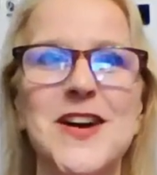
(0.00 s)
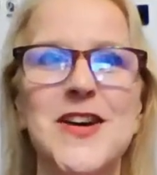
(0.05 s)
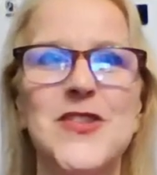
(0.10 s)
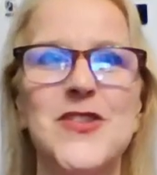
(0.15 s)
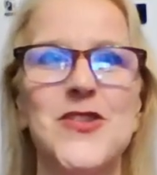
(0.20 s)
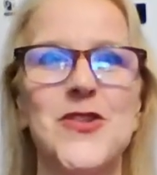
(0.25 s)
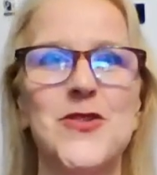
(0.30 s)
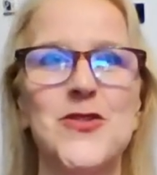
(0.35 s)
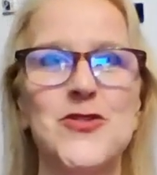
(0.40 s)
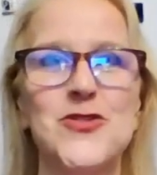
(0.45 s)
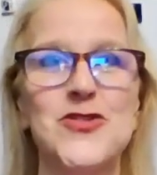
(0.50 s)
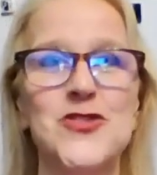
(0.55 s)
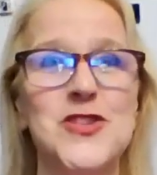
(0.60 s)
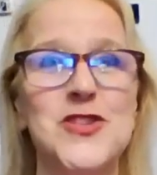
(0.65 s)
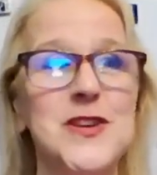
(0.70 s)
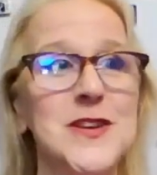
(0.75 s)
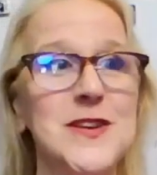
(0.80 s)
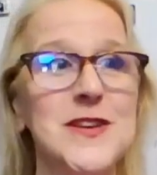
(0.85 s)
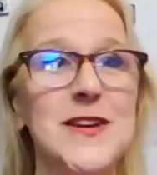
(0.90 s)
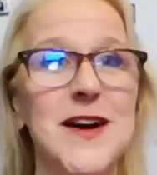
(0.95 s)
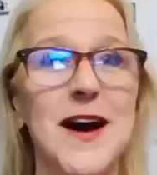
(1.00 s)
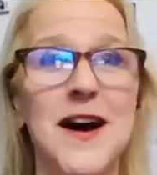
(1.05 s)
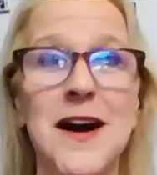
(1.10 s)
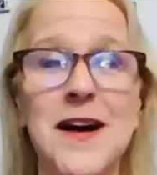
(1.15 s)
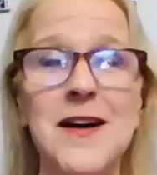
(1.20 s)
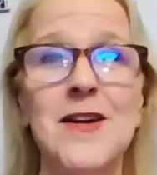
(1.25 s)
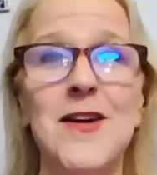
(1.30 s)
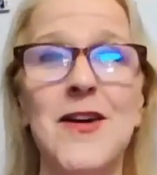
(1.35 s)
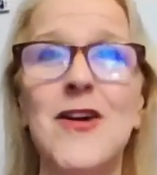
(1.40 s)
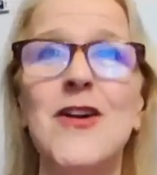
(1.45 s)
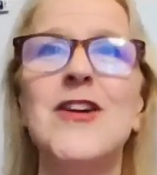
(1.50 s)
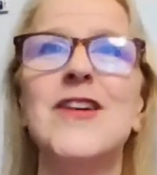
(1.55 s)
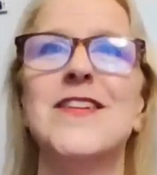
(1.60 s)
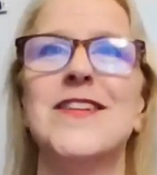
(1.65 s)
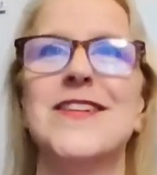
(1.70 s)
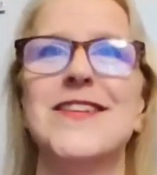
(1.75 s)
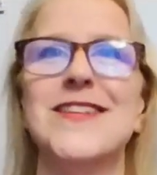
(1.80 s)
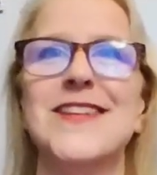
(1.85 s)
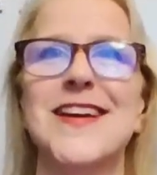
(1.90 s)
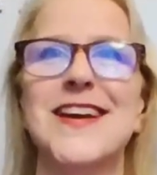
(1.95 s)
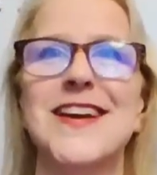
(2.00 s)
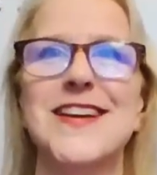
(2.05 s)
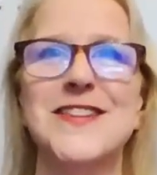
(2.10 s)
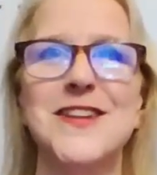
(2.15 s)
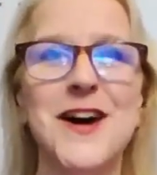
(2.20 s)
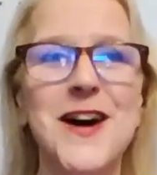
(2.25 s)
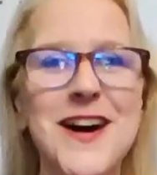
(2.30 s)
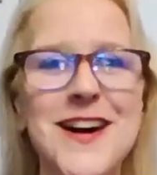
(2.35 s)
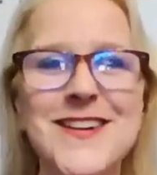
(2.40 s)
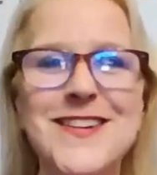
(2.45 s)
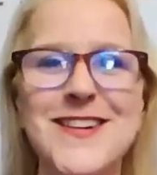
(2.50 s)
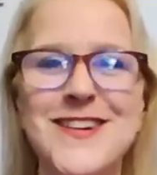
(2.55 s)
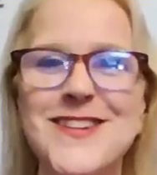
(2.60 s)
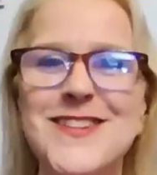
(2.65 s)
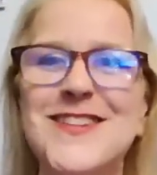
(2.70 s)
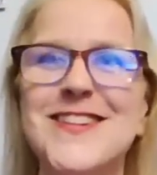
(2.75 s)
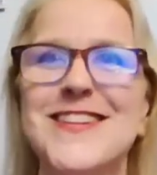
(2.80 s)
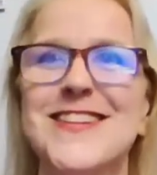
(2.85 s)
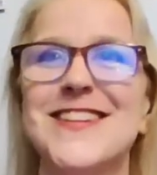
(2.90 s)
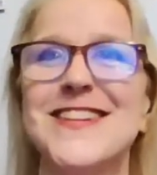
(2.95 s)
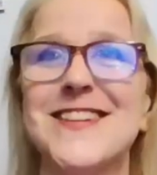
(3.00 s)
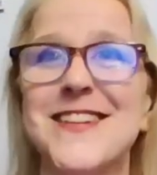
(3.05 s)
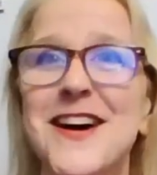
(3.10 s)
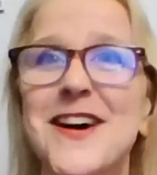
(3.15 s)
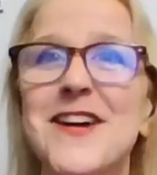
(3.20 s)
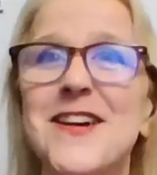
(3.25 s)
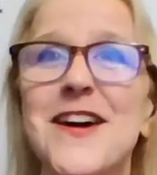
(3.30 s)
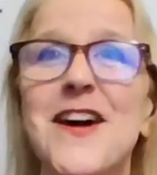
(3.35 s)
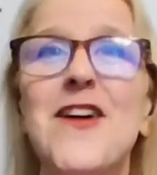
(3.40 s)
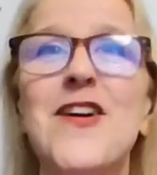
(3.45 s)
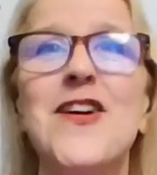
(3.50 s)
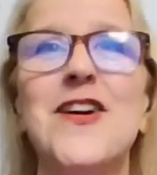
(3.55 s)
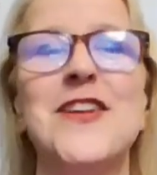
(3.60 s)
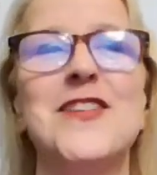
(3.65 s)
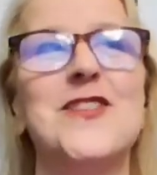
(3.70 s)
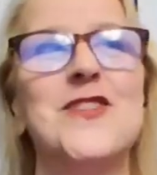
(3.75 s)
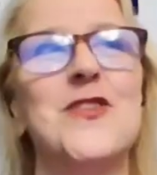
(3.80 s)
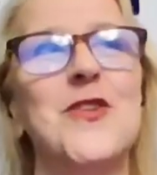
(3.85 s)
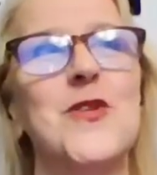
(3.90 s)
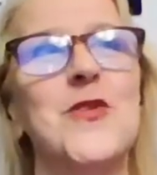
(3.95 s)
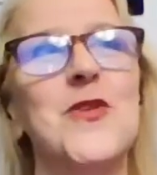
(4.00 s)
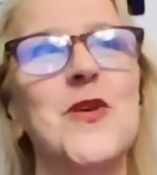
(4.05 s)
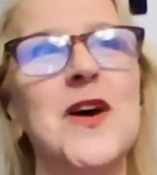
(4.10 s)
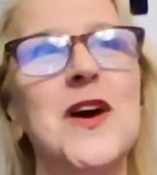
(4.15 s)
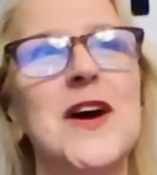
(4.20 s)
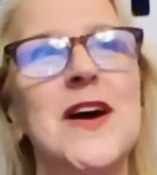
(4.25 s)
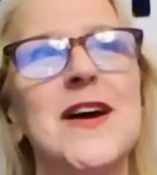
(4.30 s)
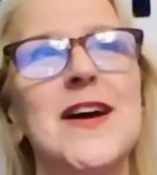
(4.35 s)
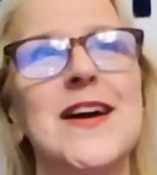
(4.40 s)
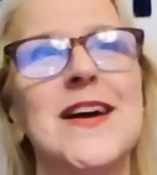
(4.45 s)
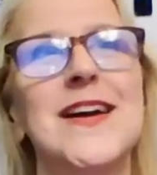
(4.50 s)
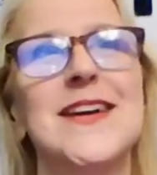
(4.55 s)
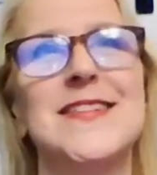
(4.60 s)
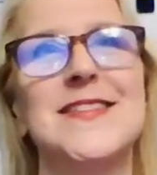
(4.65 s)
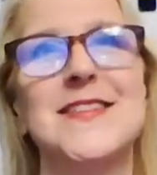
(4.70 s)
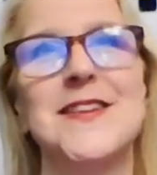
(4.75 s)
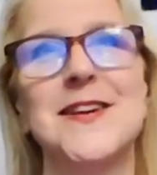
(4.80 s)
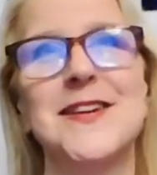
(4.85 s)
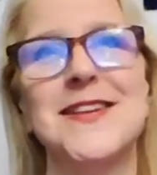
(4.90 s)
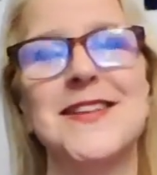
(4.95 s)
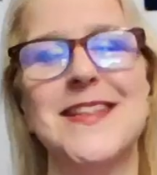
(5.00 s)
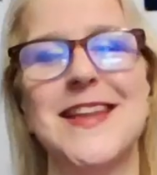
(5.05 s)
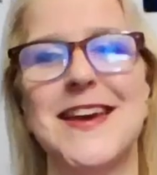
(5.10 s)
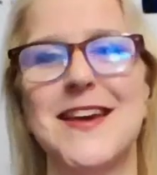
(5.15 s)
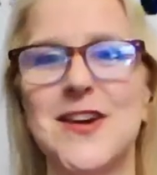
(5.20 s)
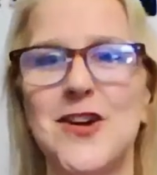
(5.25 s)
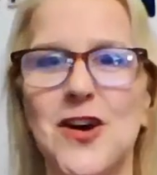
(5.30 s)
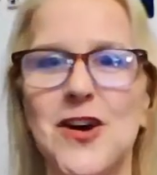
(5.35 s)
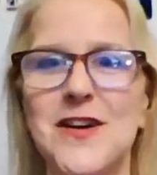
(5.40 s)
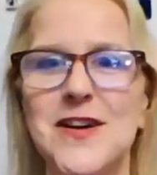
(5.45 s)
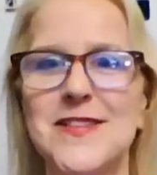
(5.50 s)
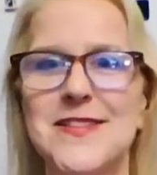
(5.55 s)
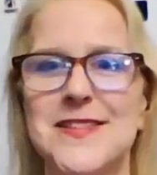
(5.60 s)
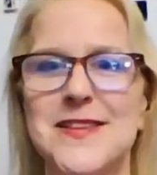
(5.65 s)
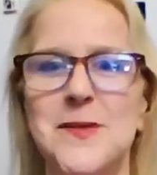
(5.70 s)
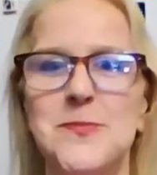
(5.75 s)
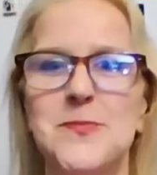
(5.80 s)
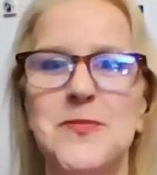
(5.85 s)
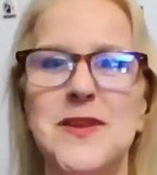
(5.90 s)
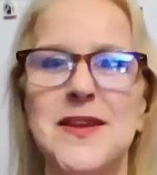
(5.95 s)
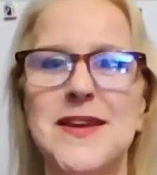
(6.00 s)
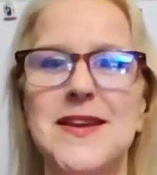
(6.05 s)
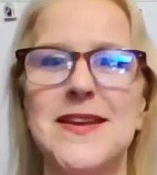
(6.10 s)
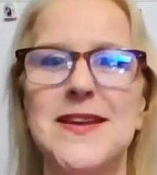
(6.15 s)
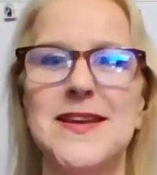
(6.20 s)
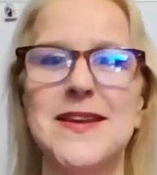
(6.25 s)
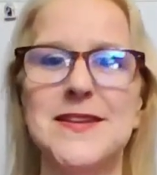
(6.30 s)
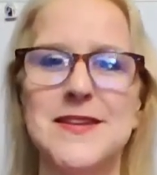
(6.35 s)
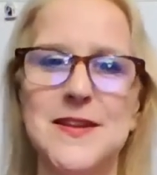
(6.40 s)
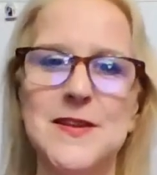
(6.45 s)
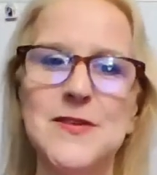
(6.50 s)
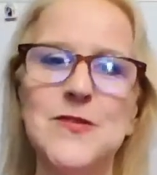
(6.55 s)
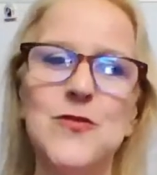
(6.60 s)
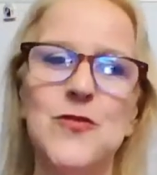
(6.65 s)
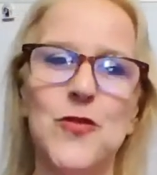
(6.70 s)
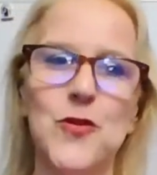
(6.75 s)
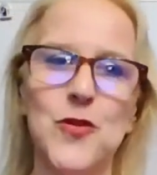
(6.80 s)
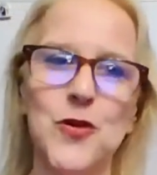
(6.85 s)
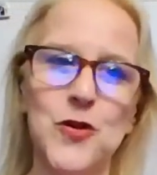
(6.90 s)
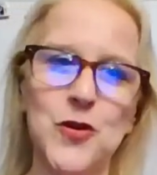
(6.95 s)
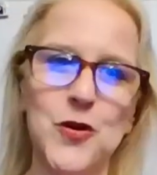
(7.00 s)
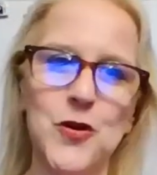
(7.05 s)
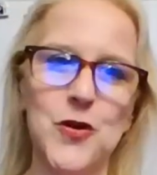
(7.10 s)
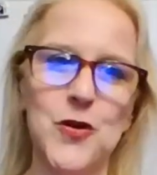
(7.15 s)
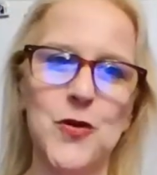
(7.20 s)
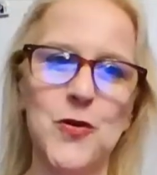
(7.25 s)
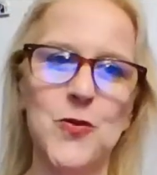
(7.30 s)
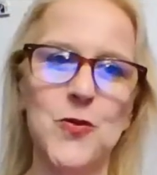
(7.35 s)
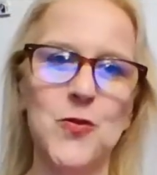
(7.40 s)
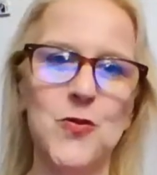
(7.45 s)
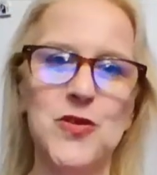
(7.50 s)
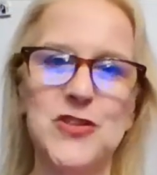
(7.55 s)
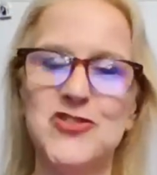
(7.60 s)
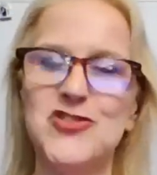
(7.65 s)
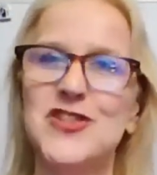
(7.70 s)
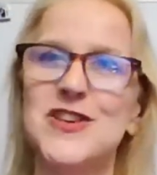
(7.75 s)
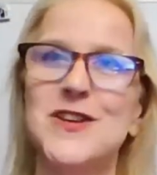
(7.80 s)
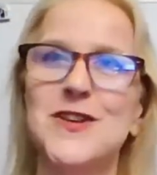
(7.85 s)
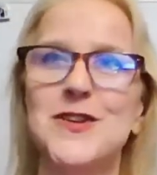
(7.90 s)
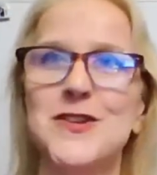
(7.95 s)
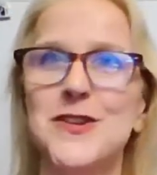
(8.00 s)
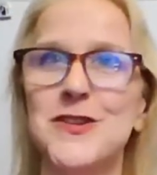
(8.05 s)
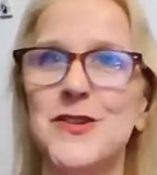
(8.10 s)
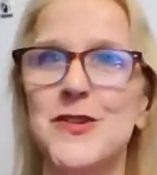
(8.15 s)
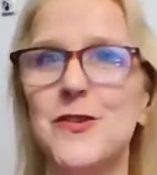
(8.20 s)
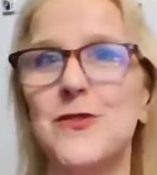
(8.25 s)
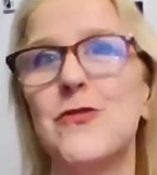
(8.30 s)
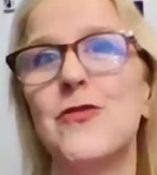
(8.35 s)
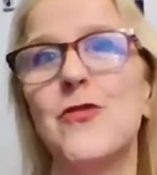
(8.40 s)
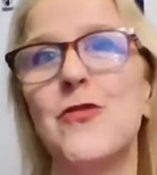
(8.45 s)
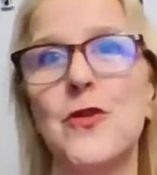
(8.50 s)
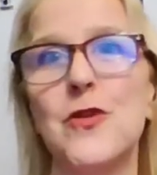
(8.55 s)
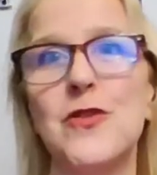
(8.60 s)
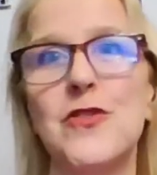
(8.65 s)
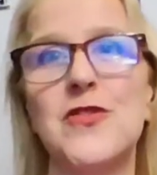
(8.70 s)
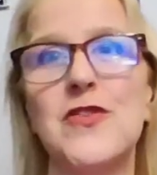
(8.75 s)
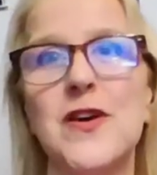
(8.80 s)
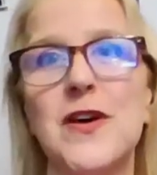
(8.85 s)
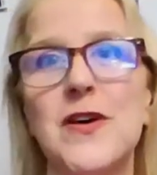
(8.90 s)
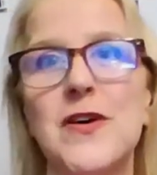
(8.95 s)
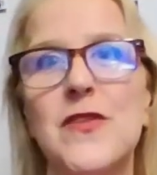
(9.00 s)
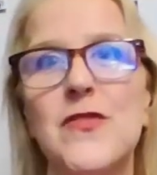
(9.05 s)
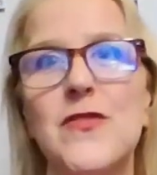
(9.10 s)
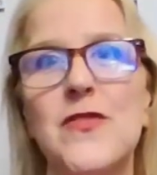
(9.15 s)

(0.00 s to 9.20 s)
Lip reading: So she hung on and hung on and hung on. So it's kind of like God stepped in and did for her what she couldn't do for herself.